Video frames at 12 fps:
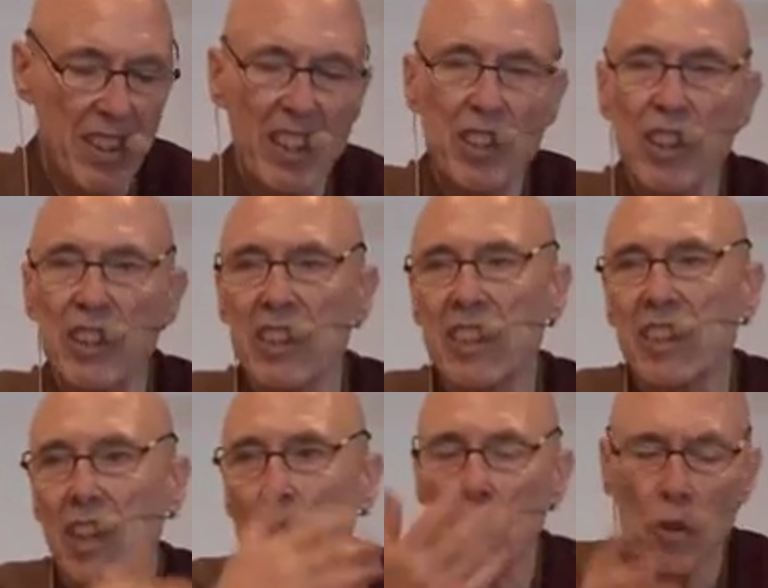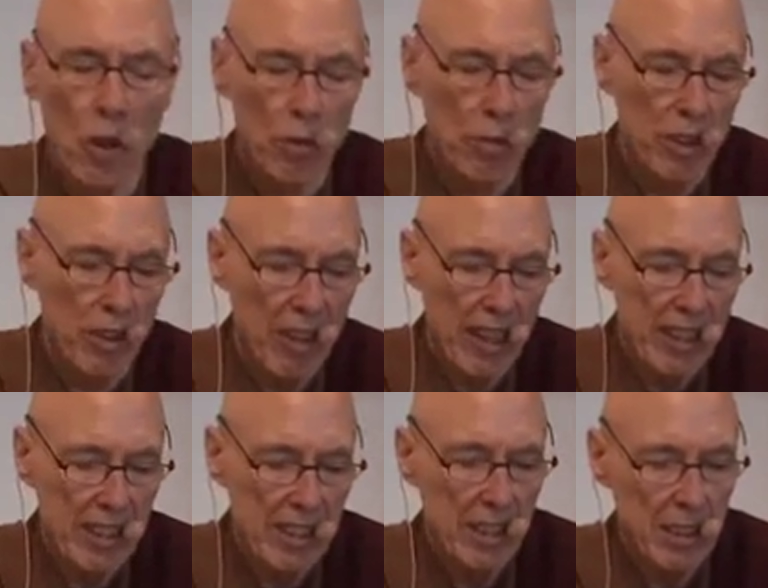dishes to go along with the
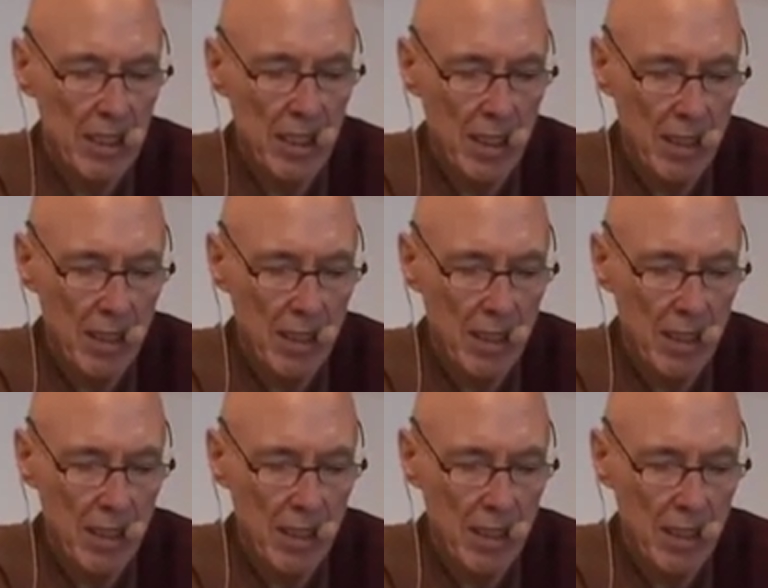rice.